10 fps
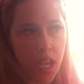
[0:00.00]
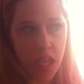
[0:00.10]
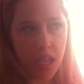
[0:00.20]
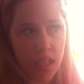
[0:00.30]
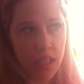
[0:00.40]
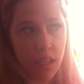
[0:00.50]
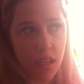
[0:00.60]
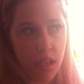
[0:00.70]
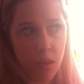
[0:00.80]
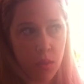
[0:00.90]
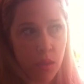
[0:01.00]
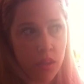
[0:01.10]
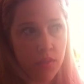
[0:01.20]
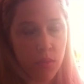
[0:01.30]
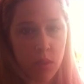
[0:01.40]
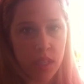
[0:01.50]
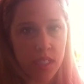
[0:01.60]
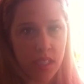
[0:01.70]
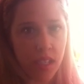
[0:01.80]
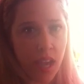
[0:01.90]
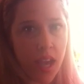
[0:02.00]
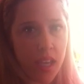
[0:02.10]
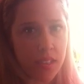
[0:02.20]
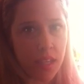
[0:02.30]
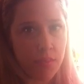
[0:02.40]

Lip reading: And a word of warning to guys,